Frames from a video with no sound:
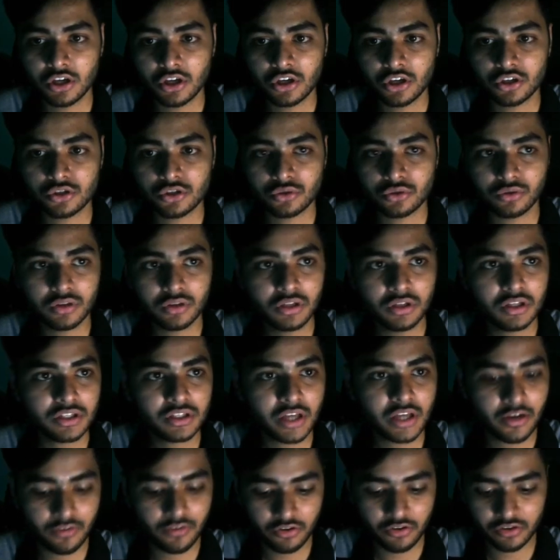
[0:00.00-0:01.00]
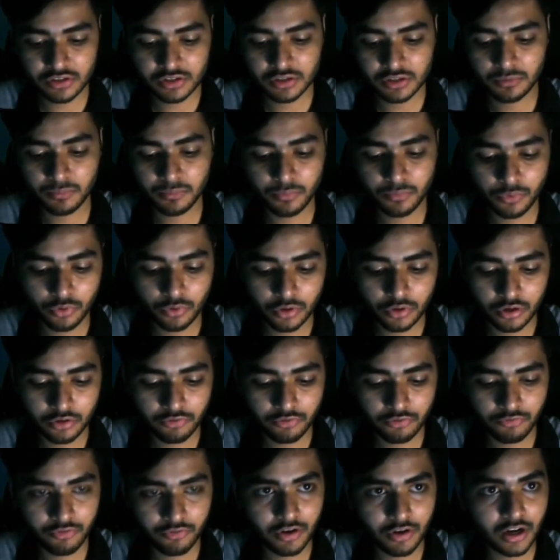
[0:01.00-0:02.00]
So in this I will just import
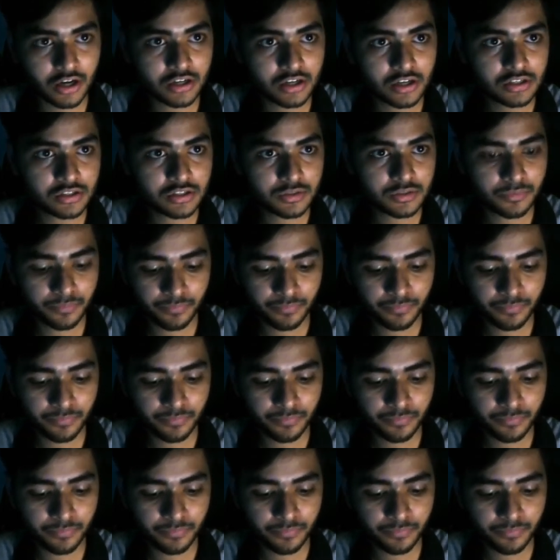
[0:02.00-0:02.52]
Flask